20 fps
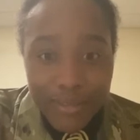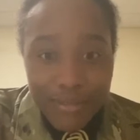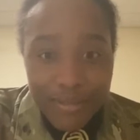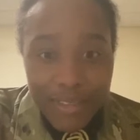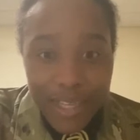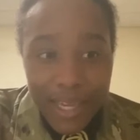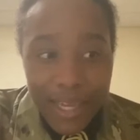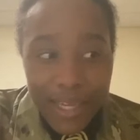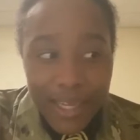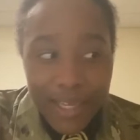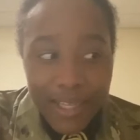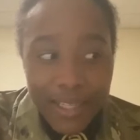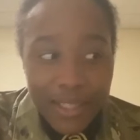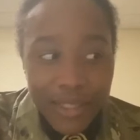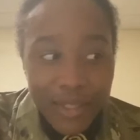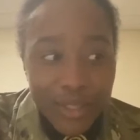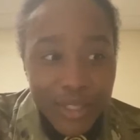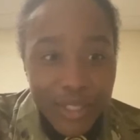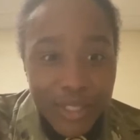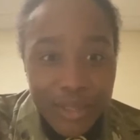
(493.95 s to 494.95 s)
Okay,
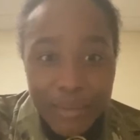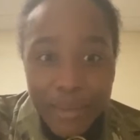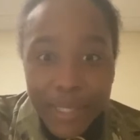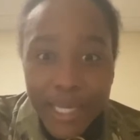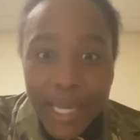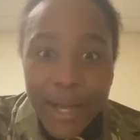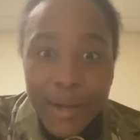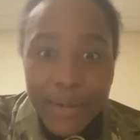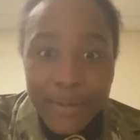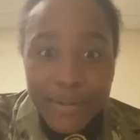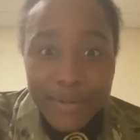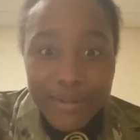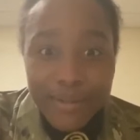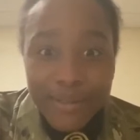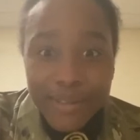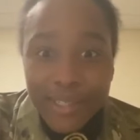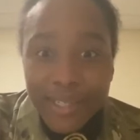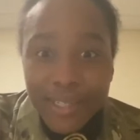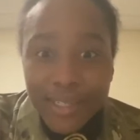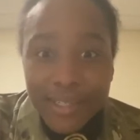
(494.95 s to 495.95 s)
you're going to be out
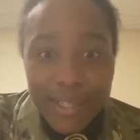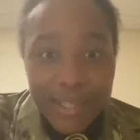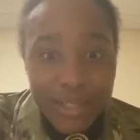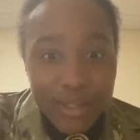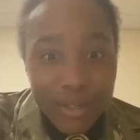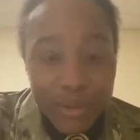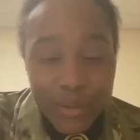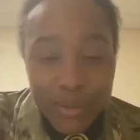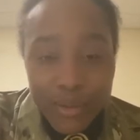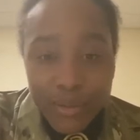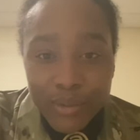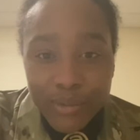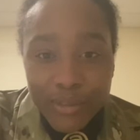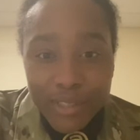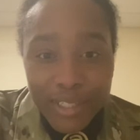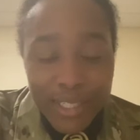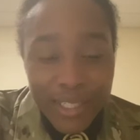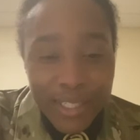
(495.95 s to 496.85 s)
in unknown